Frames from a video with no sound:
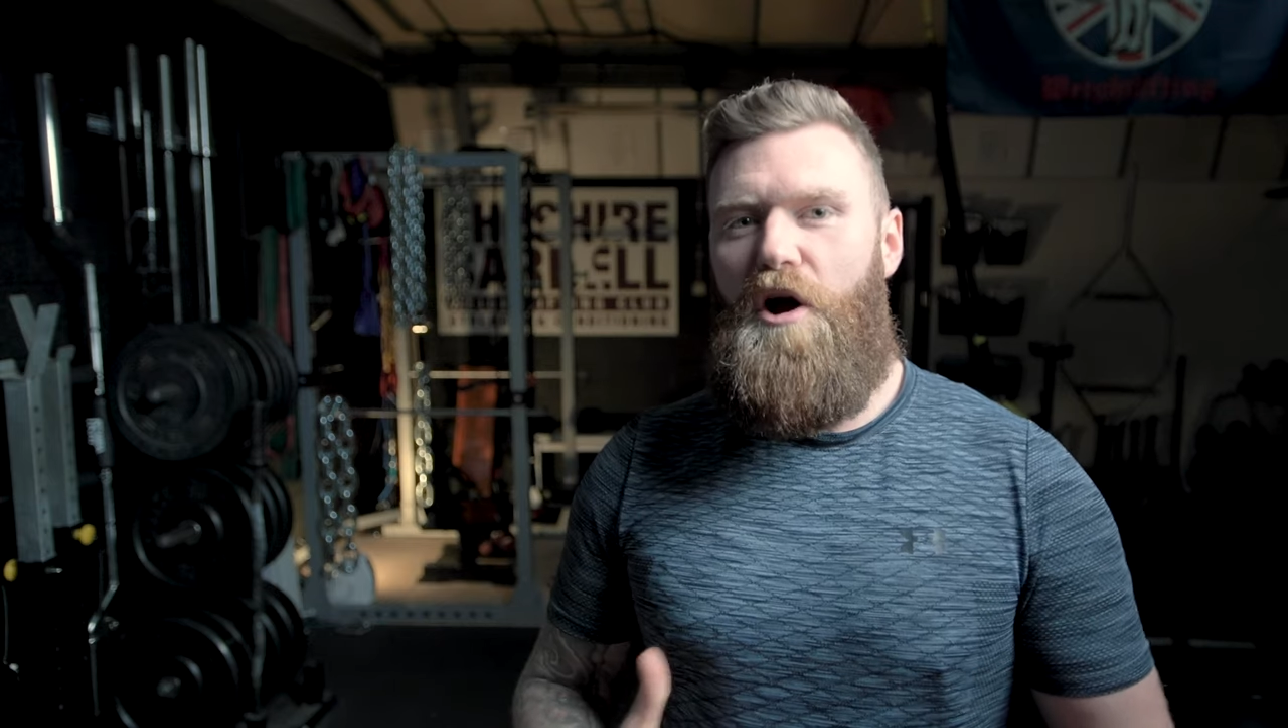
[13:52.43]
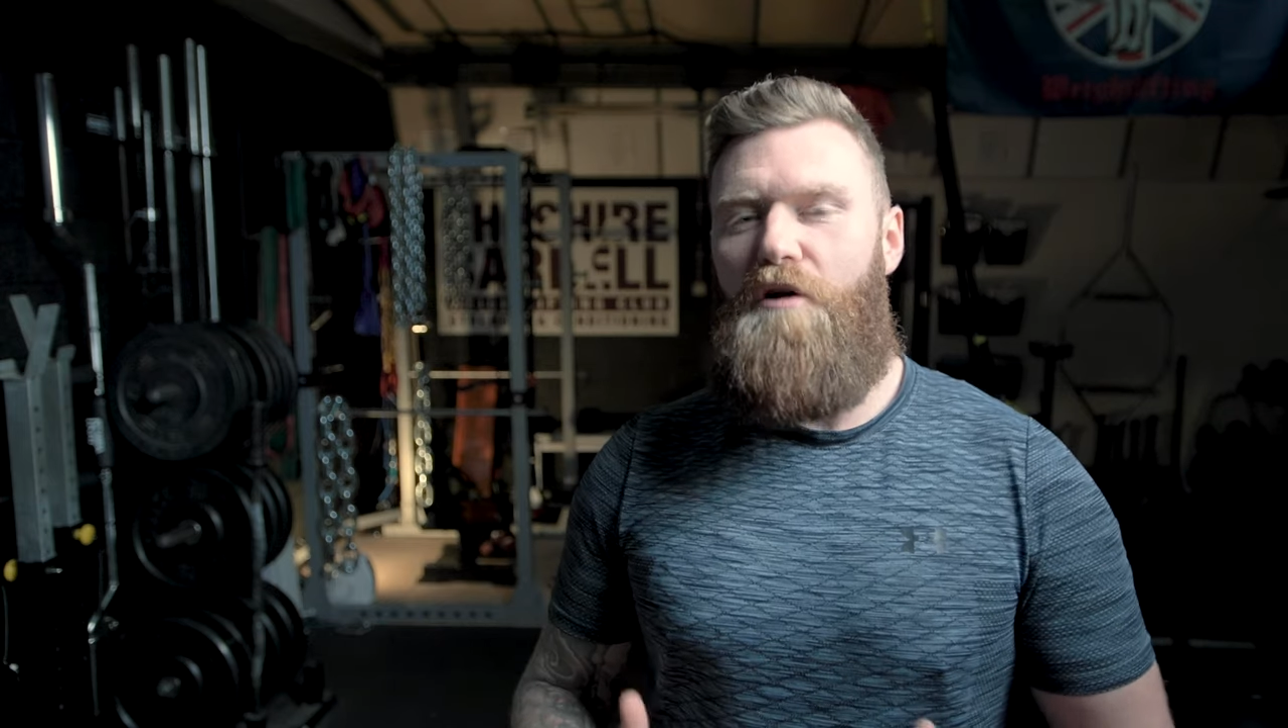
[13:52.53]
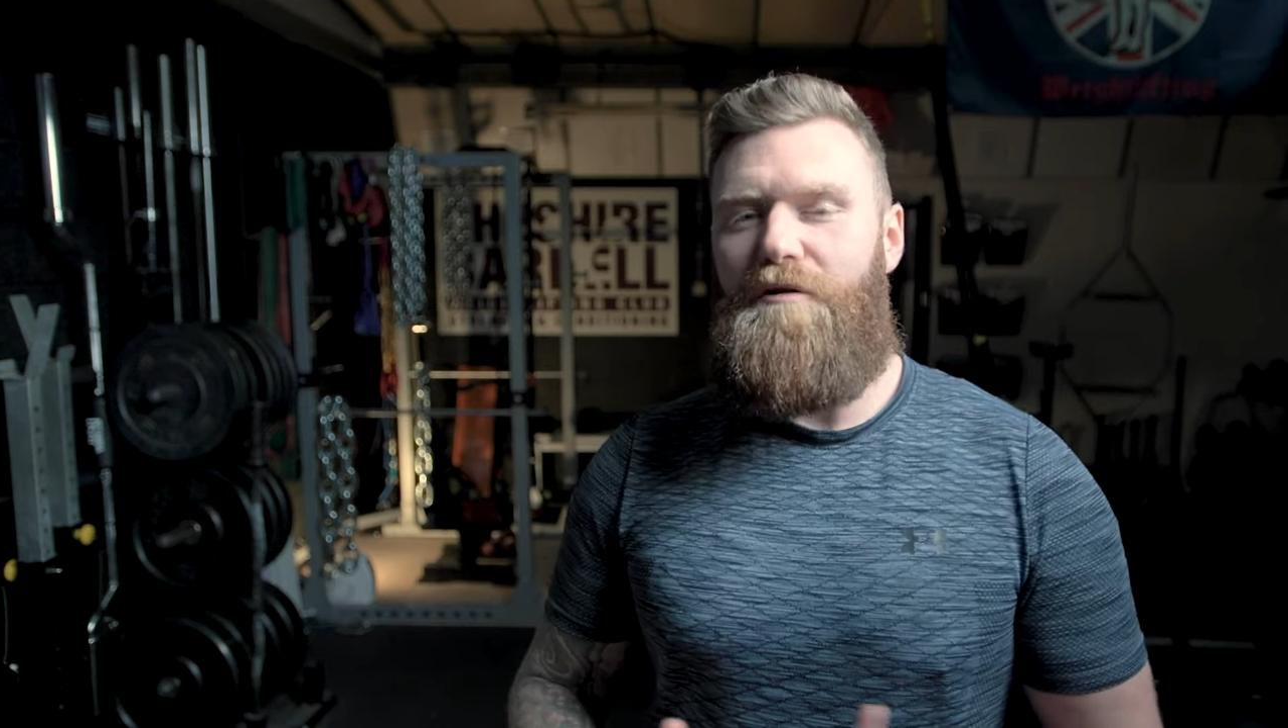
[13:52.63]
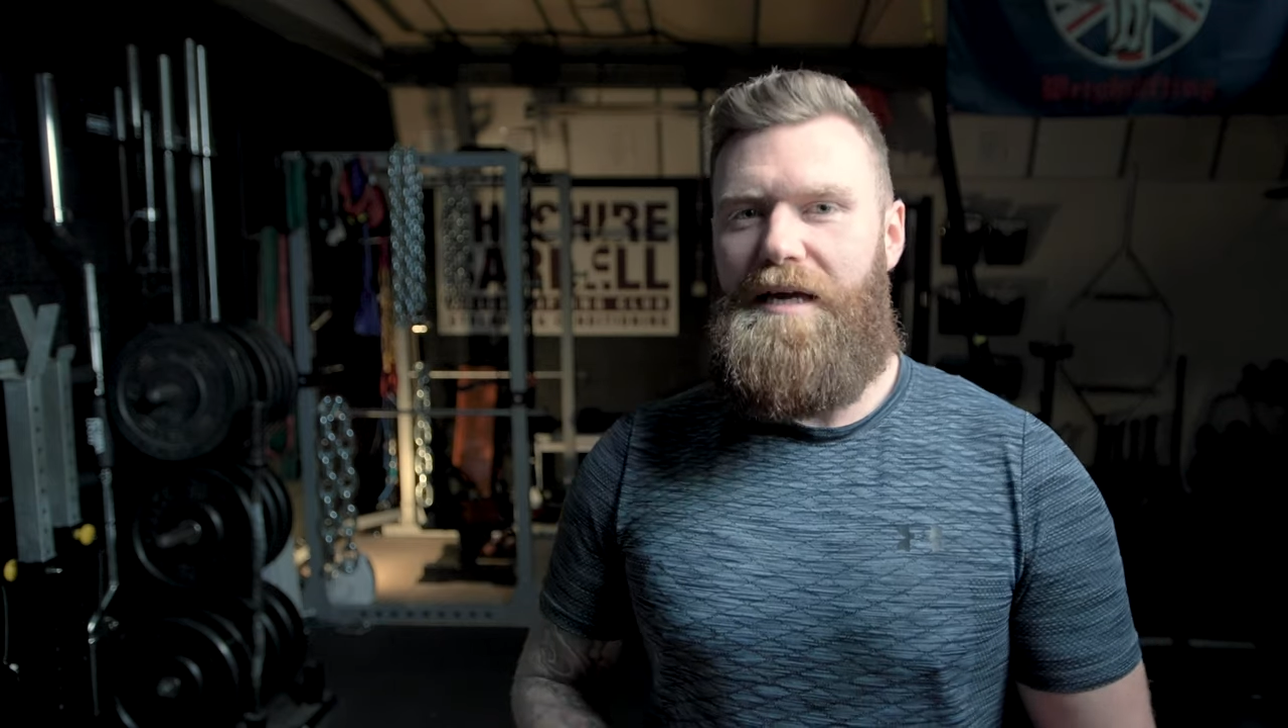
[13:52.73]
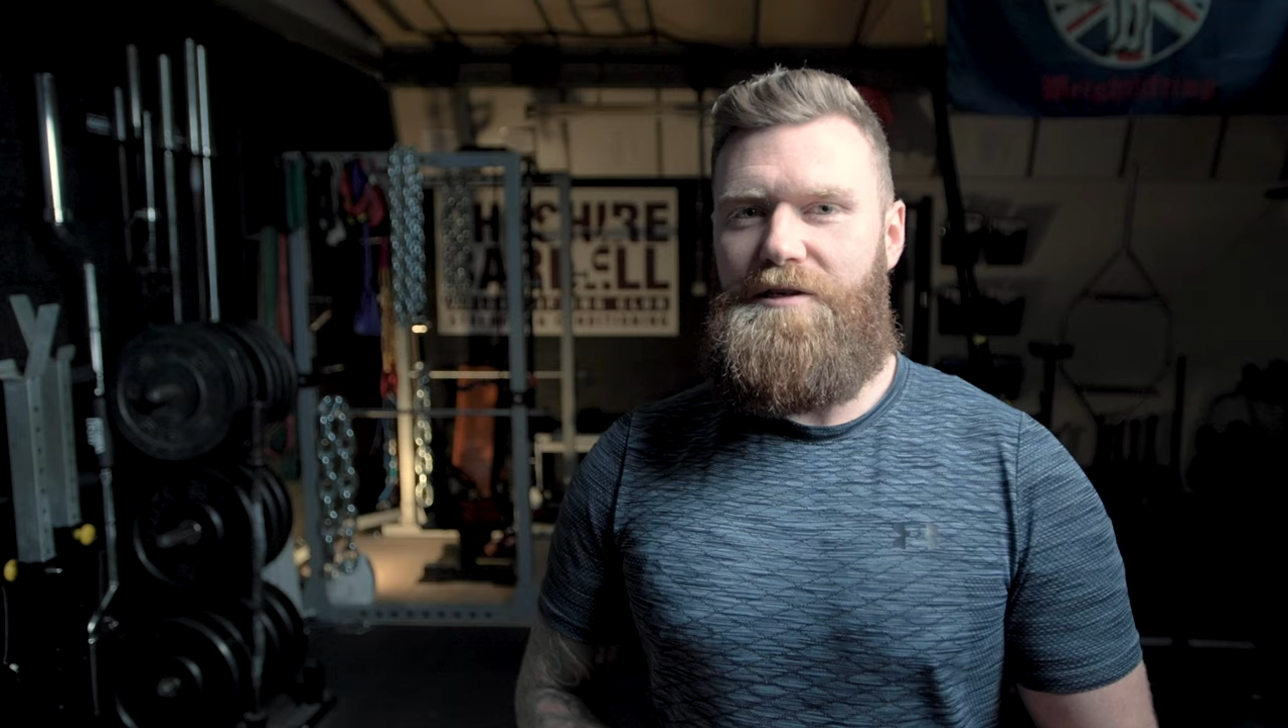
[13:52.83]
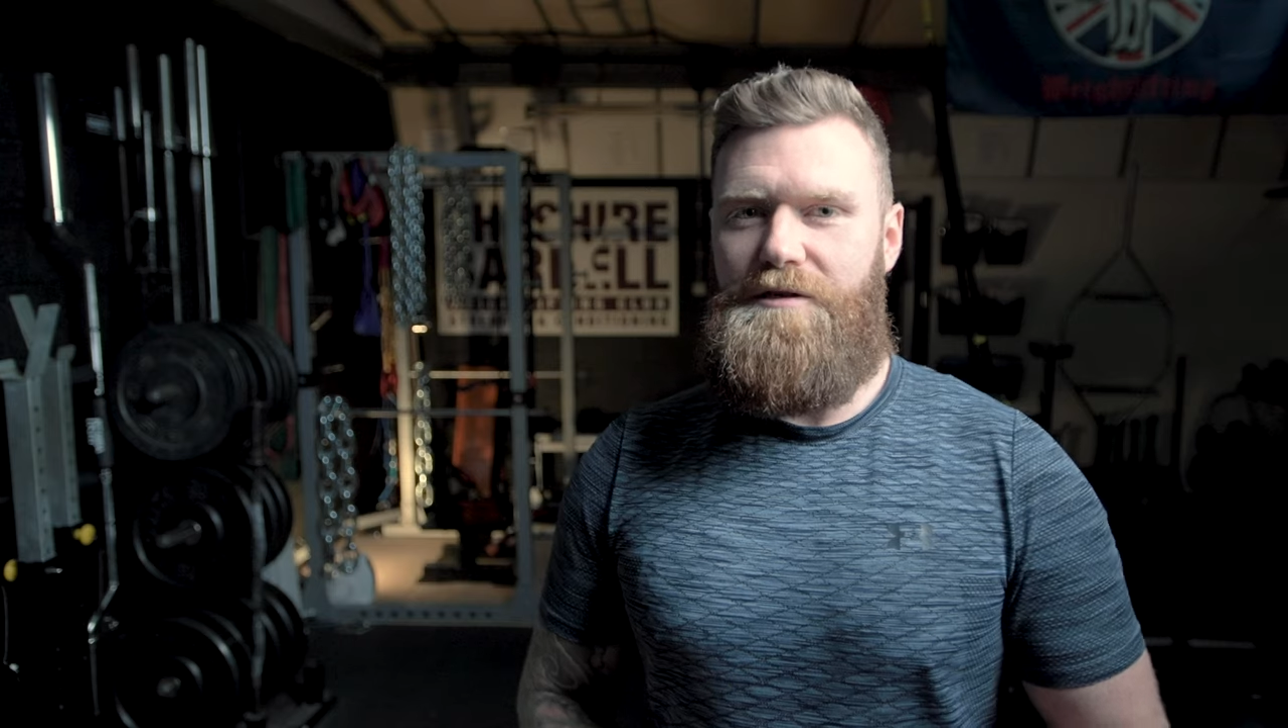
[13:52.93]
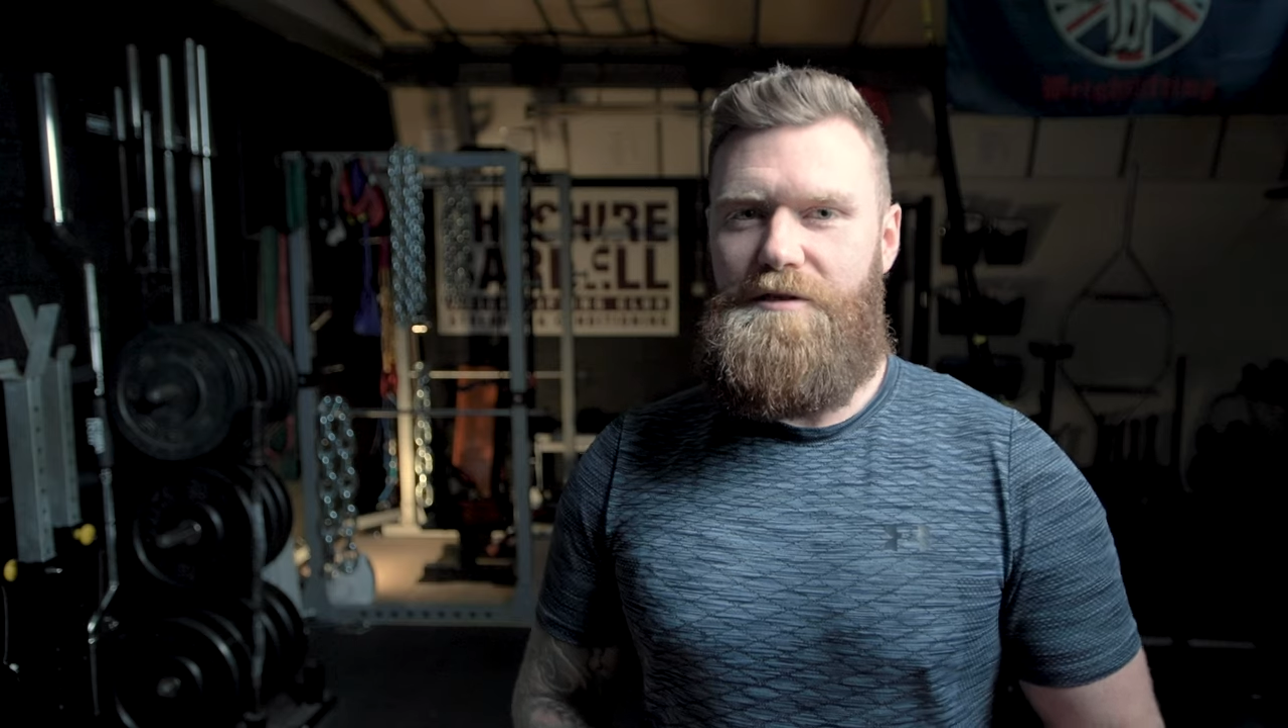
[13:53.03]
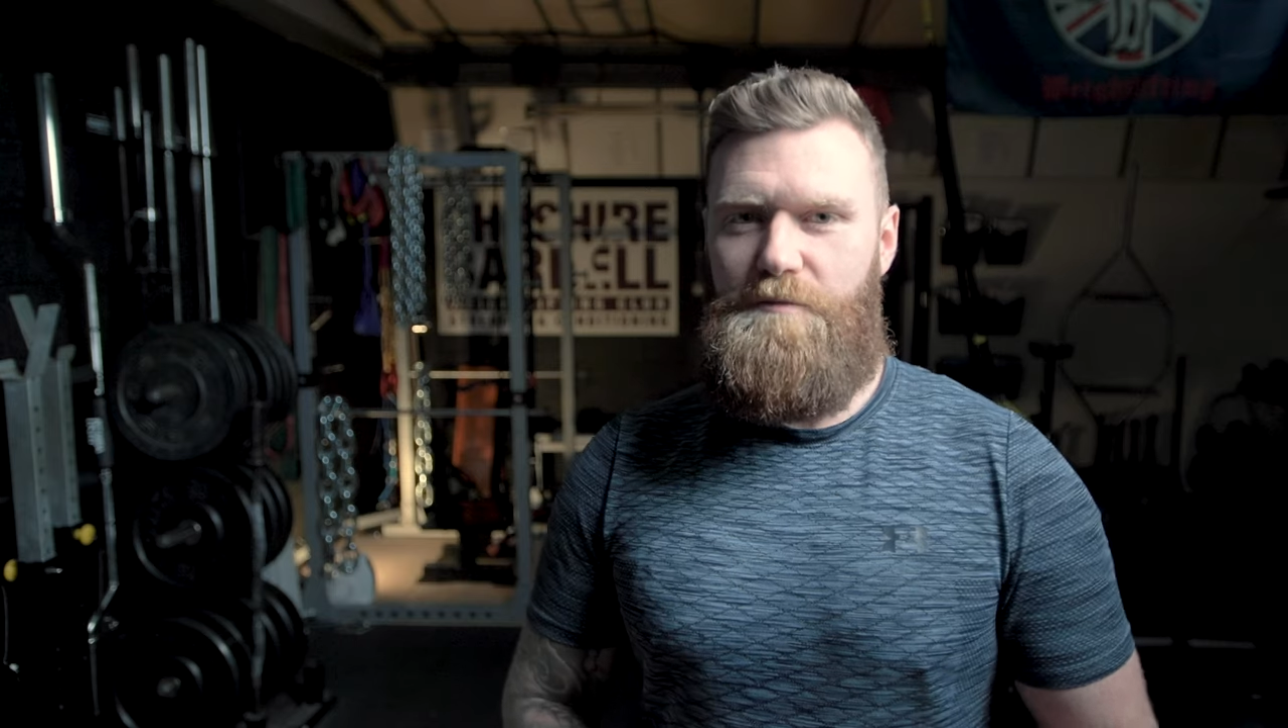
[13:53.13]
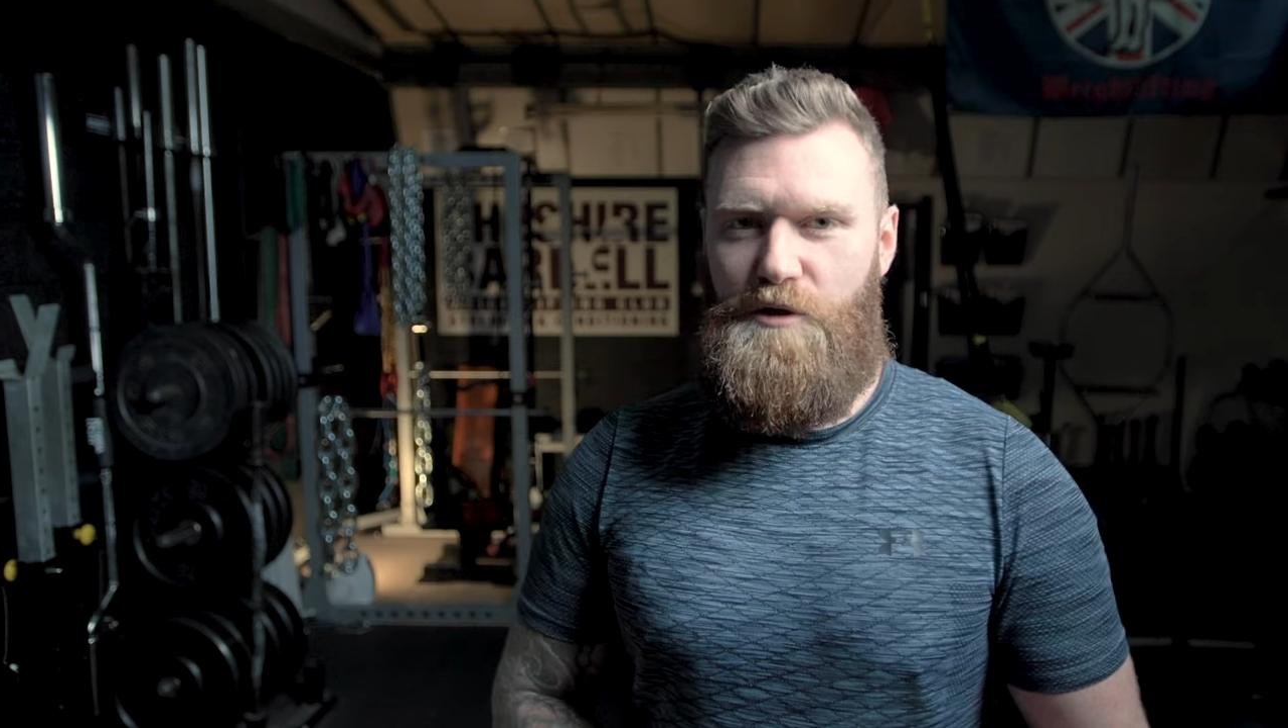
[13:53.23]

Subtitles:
correlations